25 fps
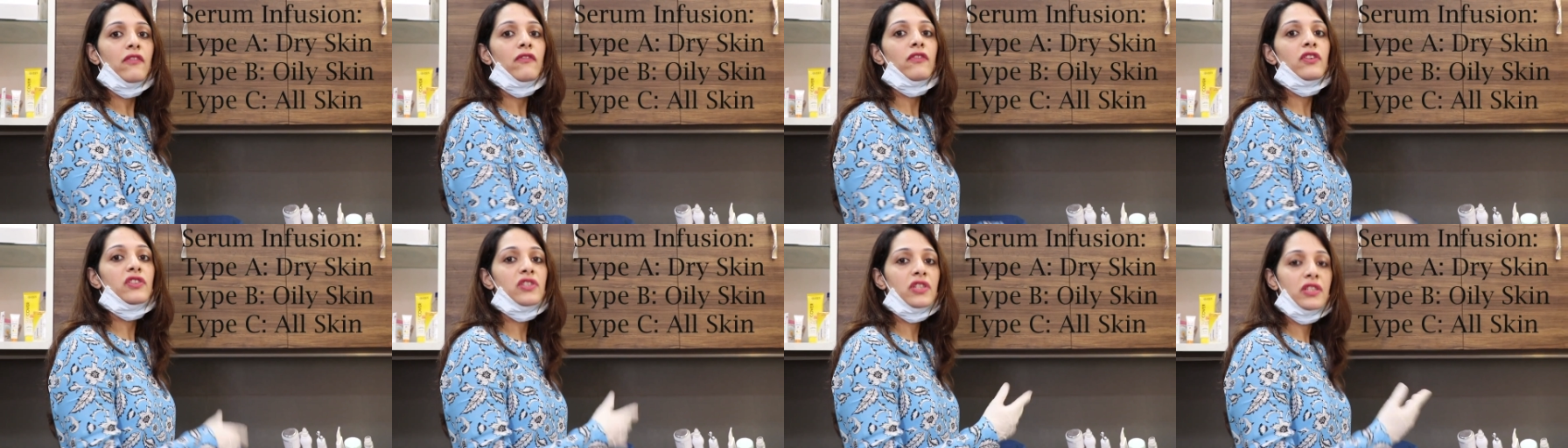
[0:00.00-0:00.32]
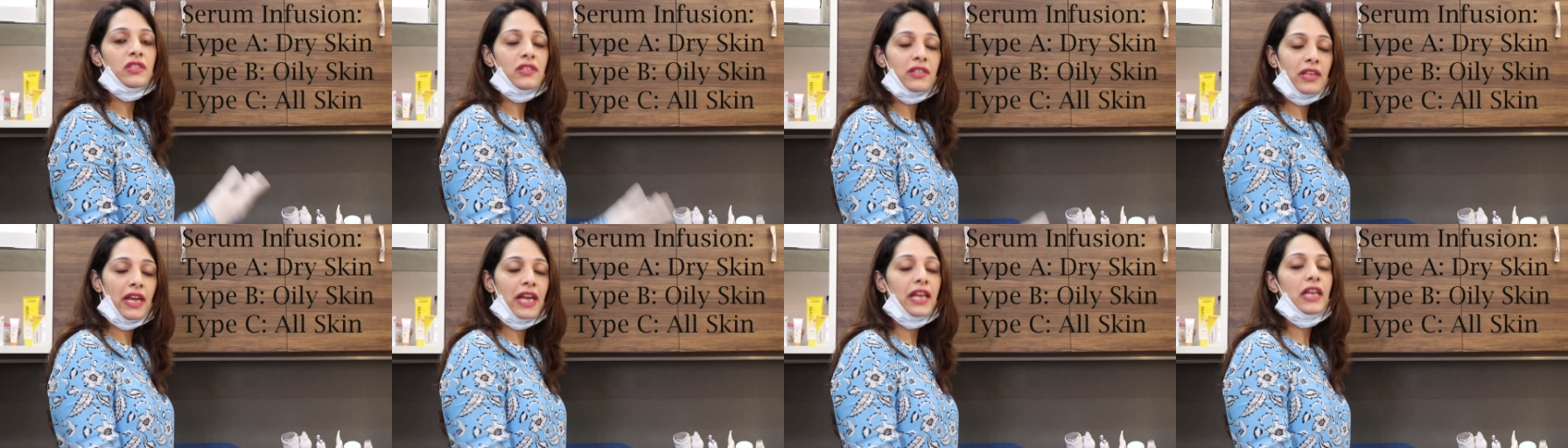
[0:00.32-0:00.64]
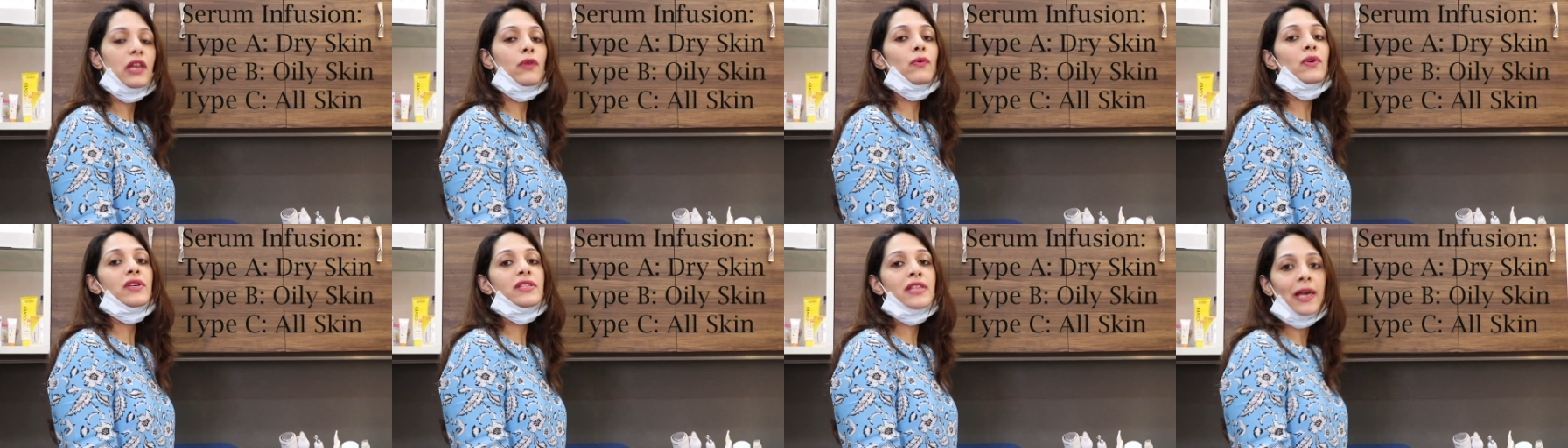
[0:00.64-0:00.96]
which is
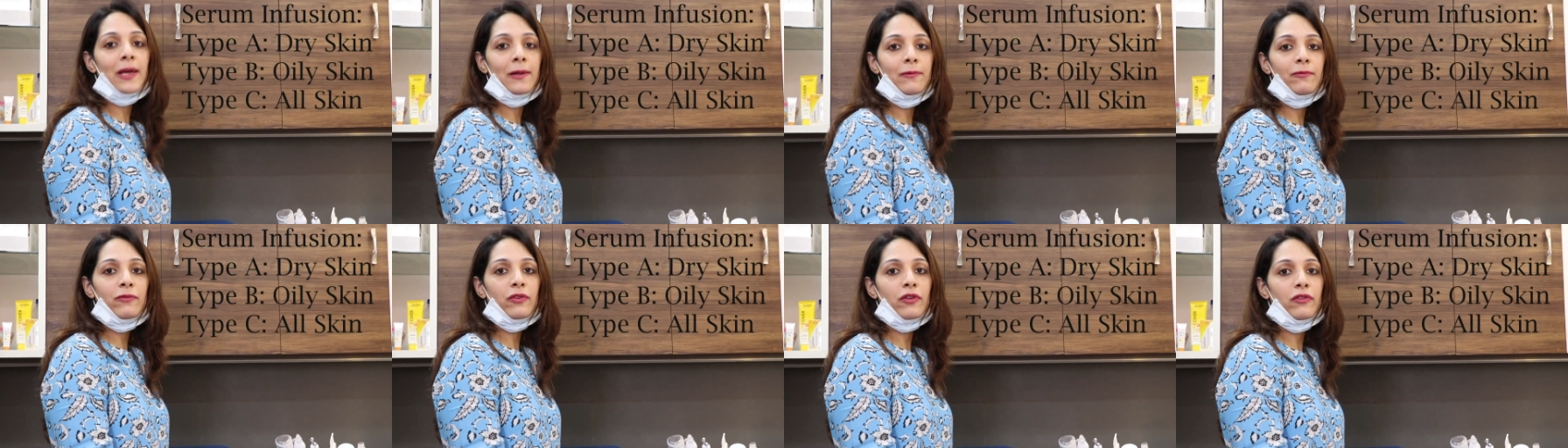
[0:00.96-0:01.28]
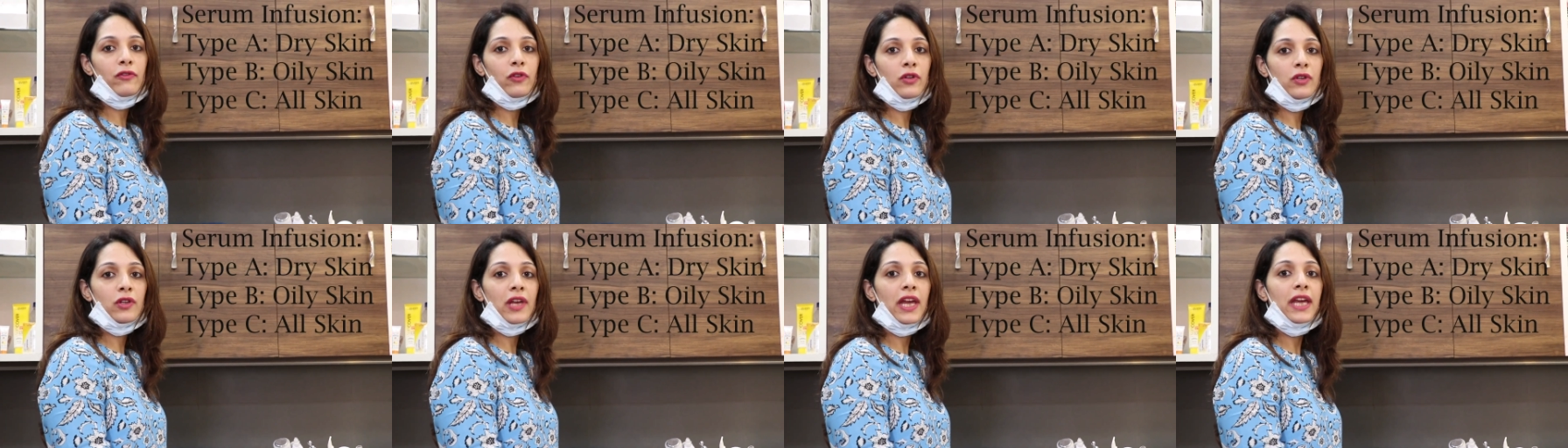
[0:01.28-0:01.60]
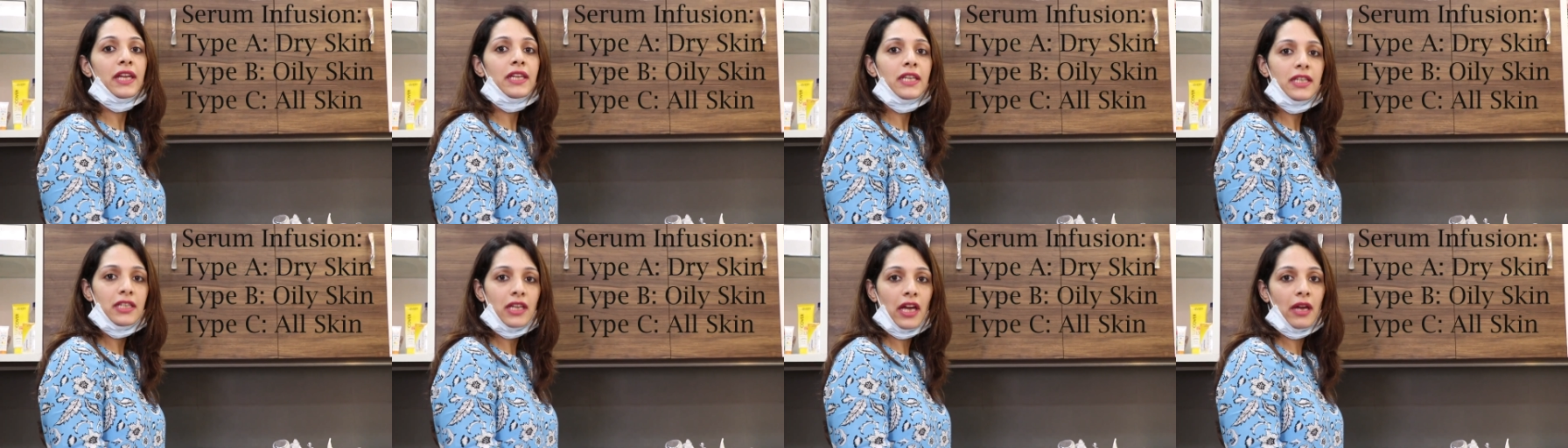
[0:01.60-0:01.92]
anyways helpful for
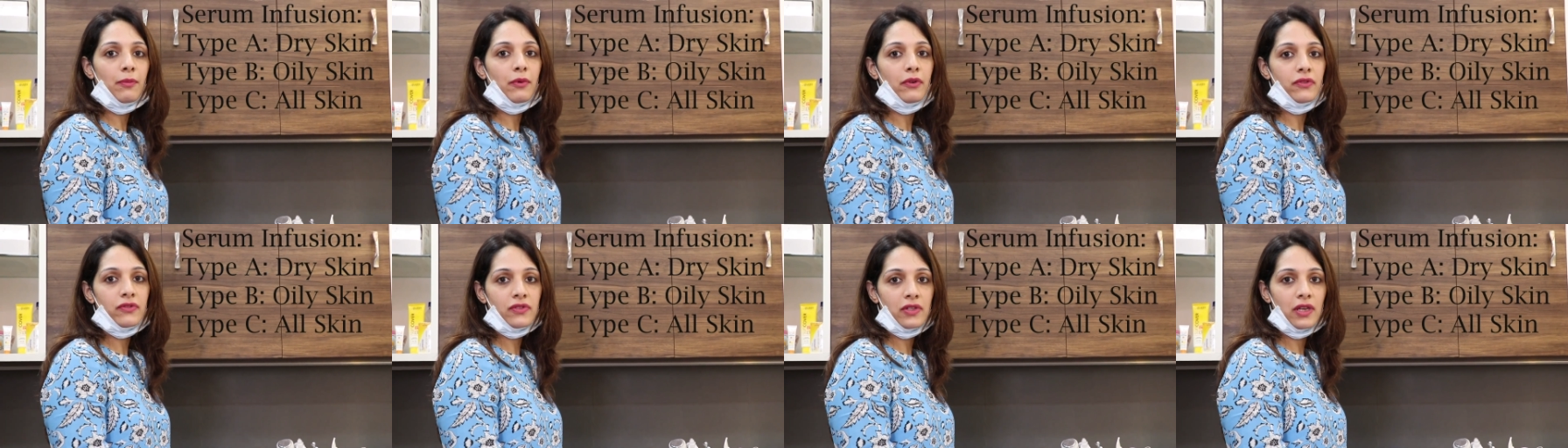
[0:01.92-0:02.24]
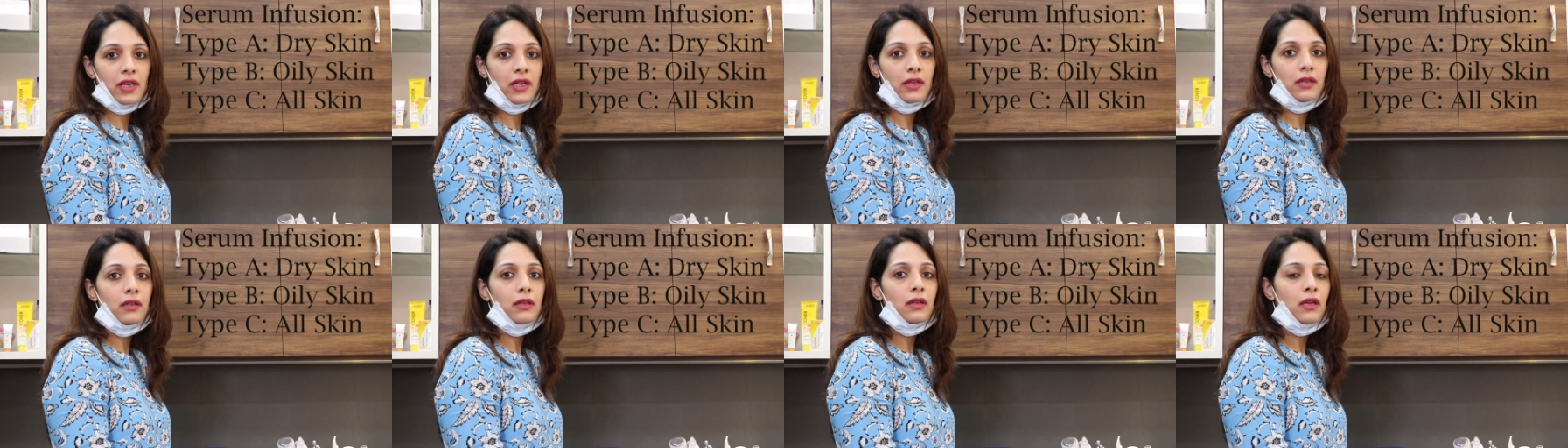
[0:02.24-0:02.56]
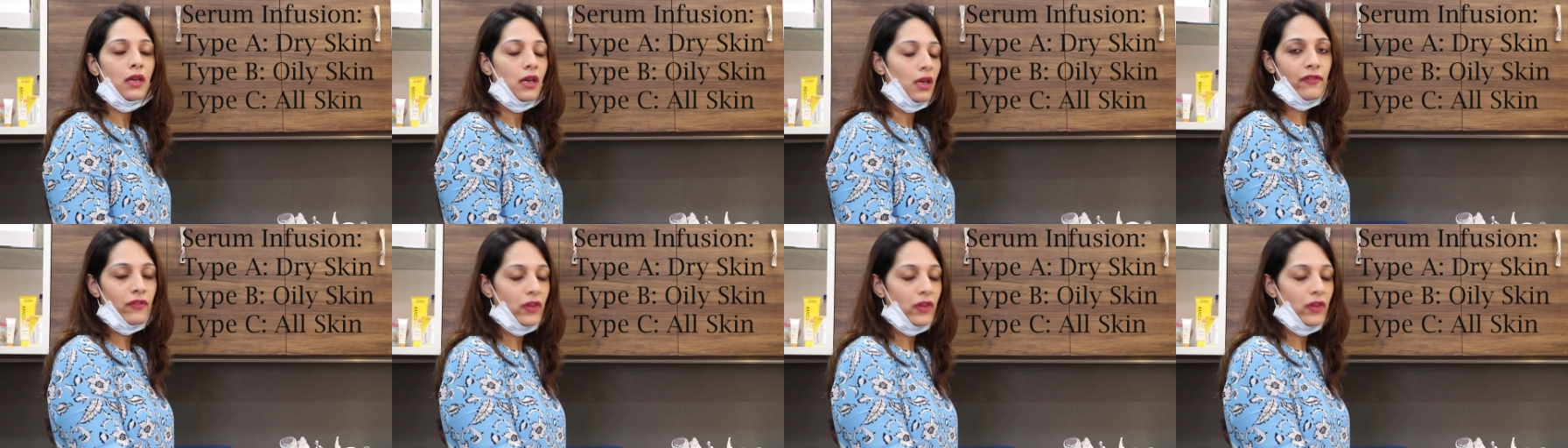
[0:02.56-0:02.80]
any type of skin.